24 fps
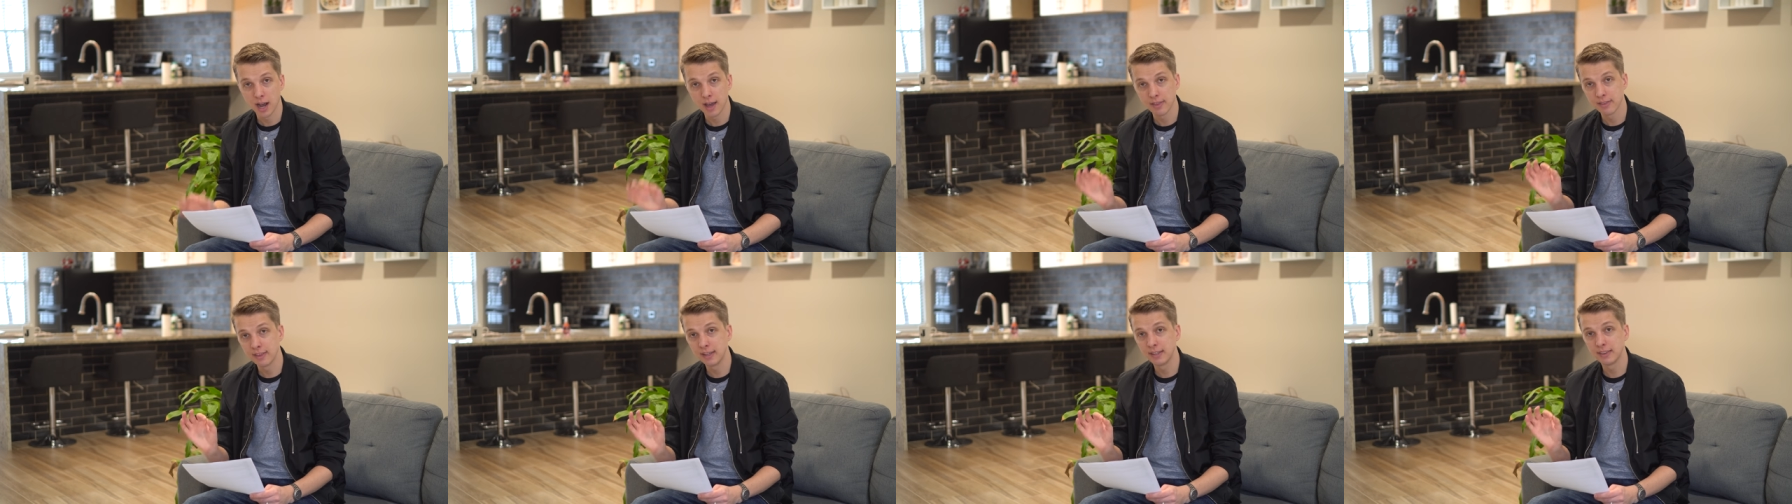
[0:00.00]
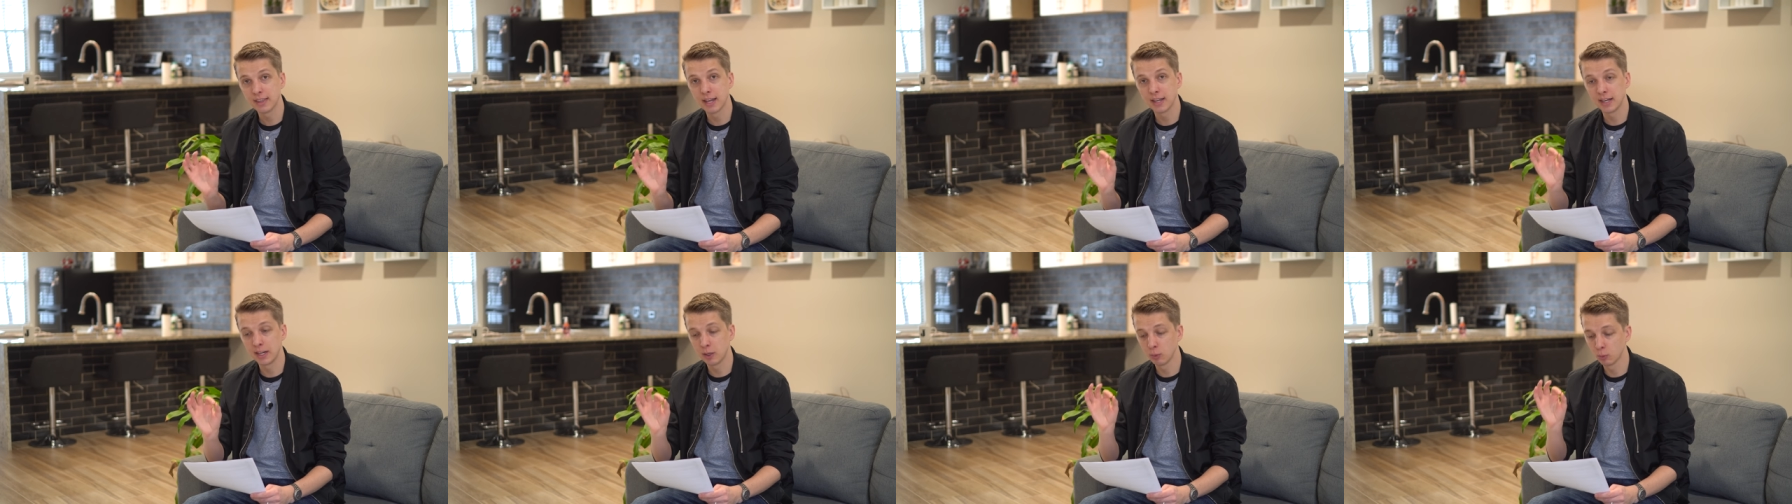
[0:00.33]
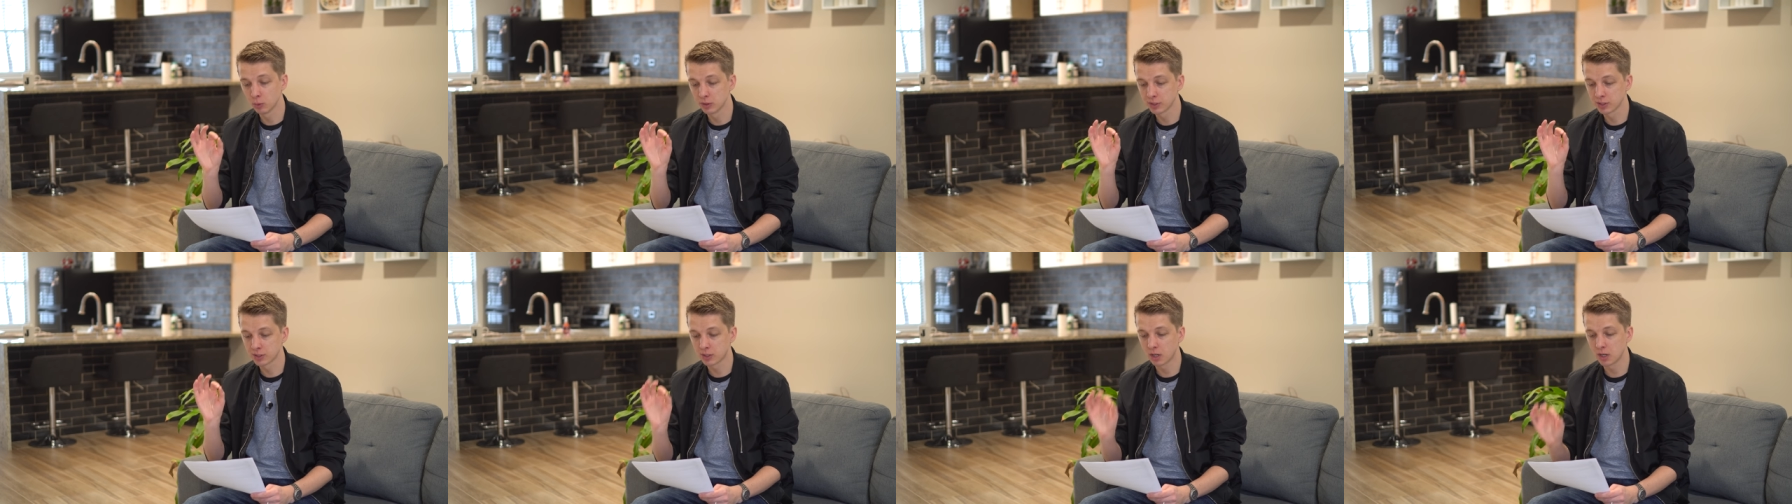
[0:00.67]
I think that it
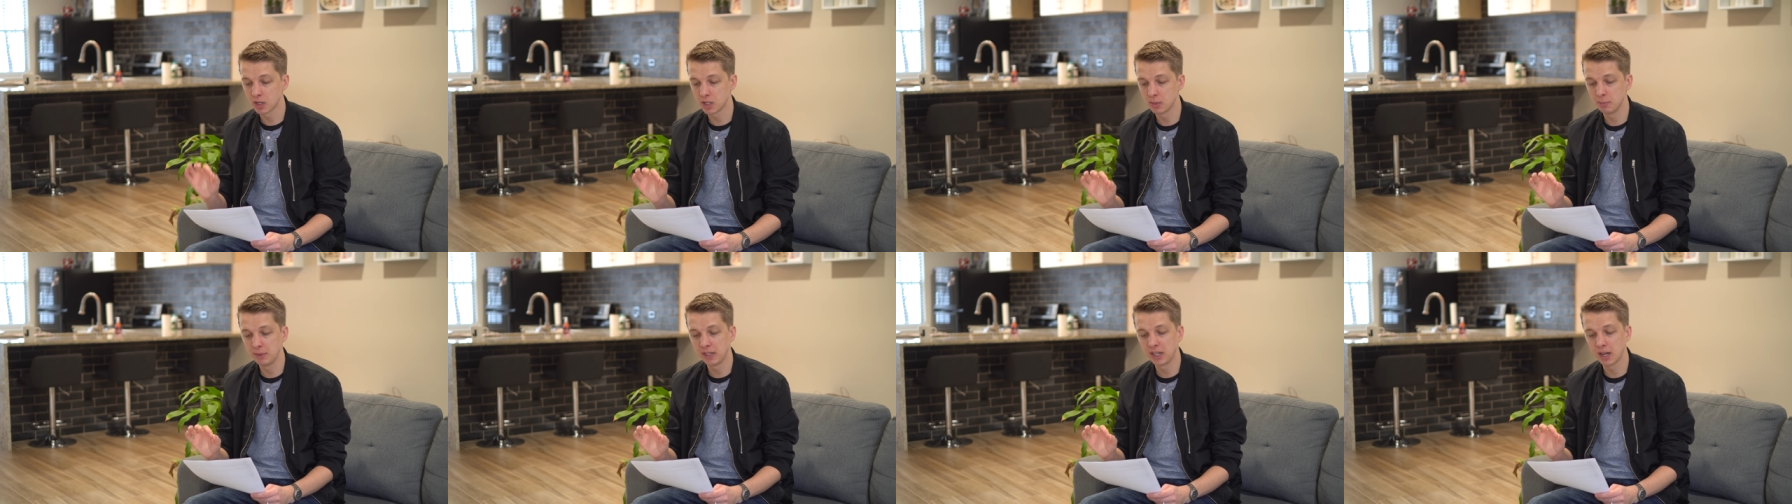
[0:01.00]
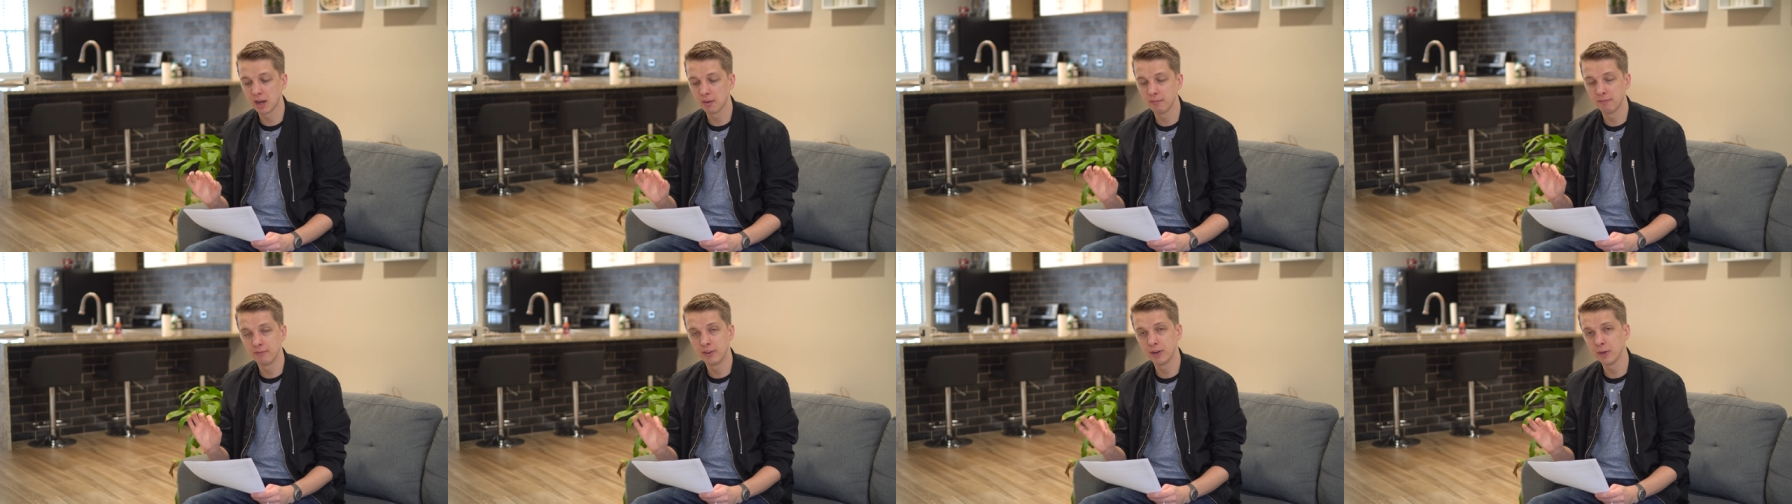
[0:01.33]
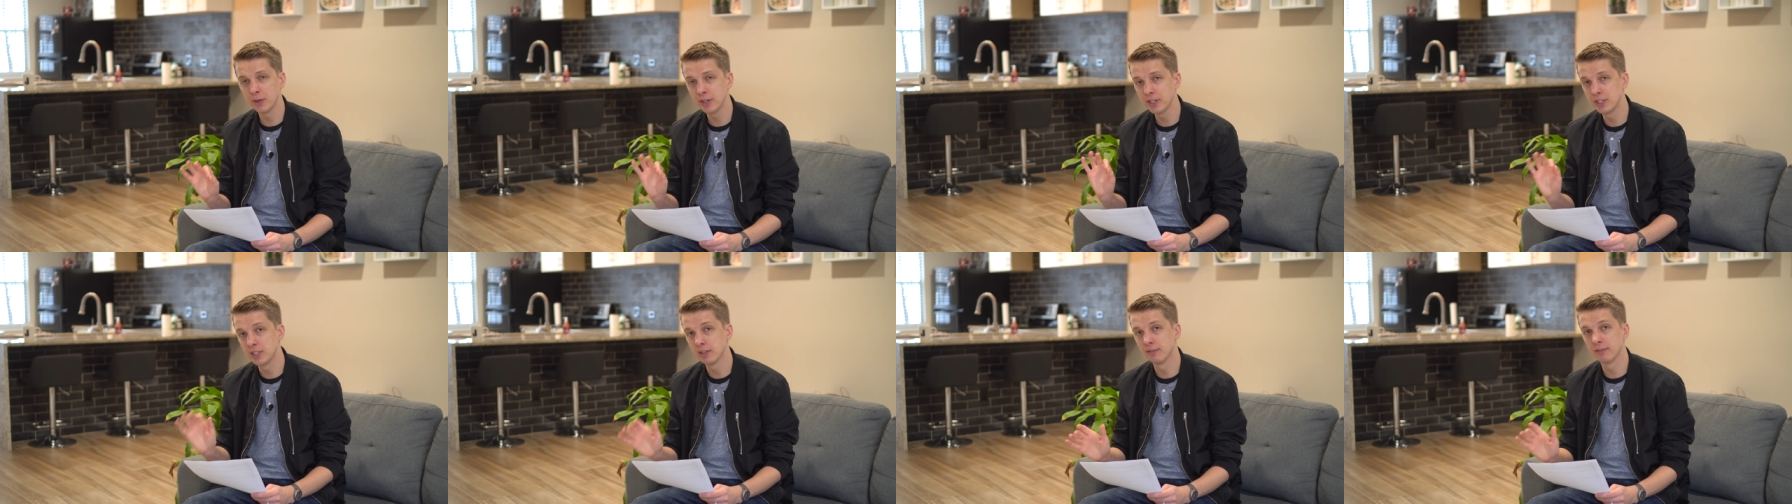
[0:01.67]
will start to become
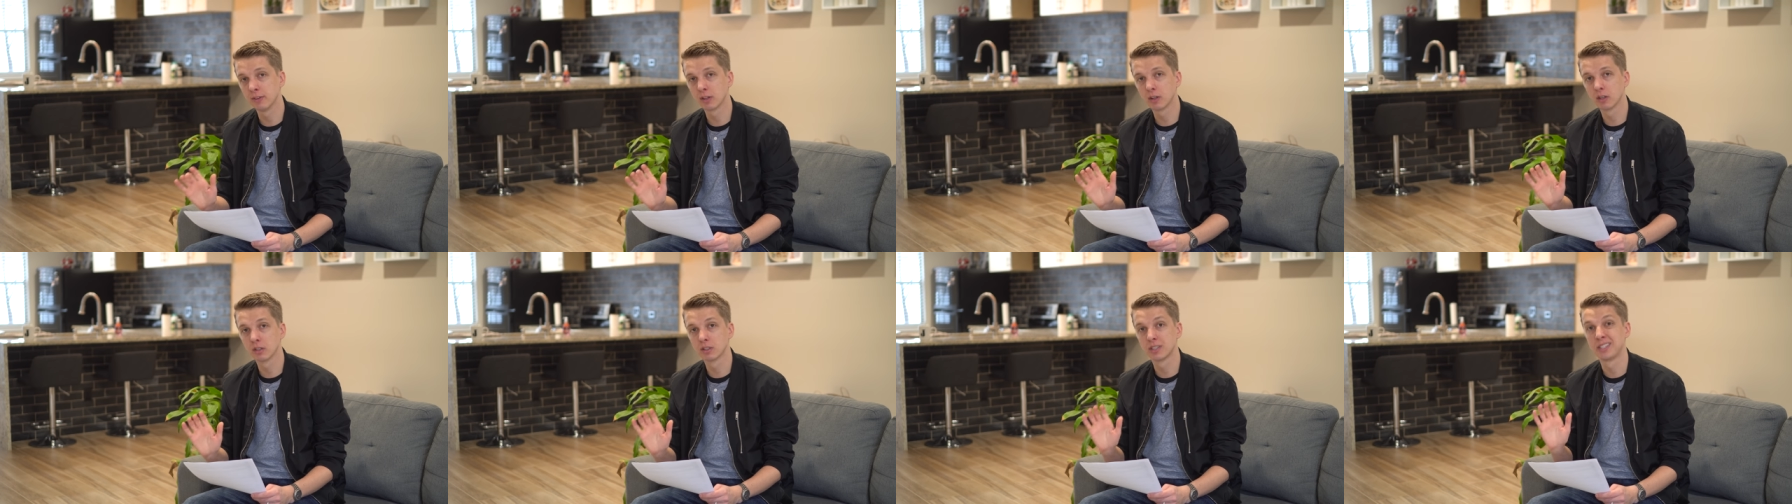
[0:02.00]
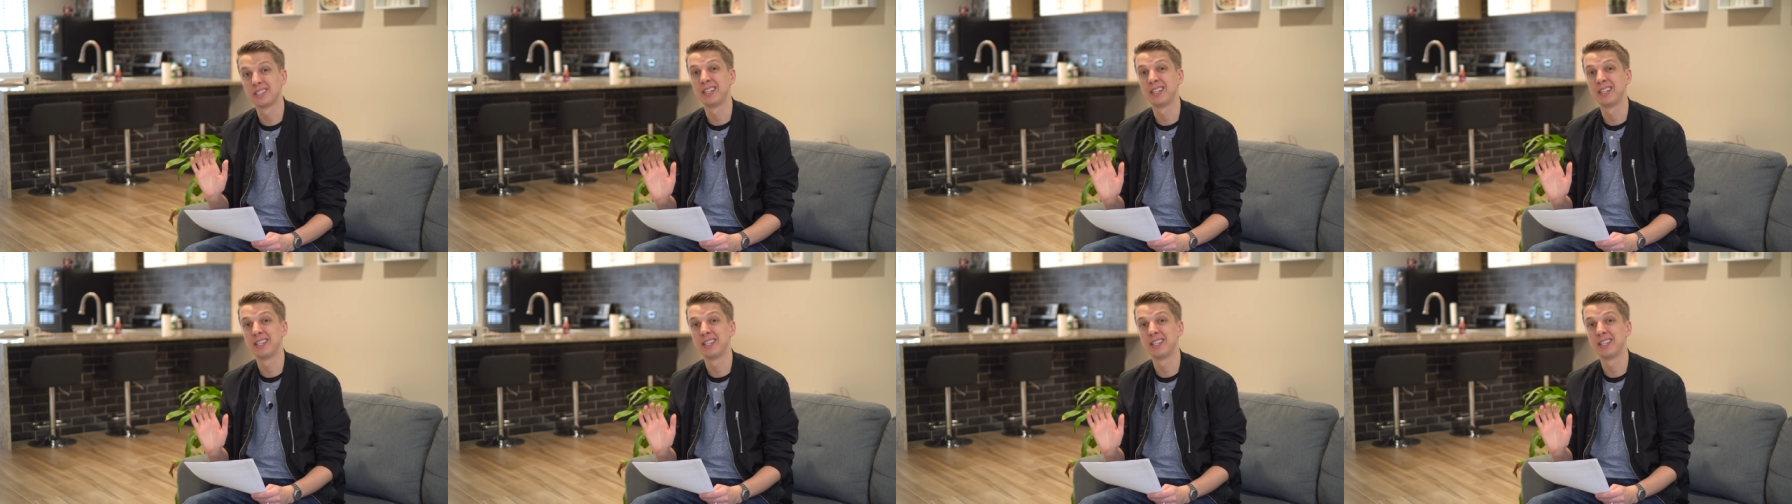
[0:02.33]
very difficult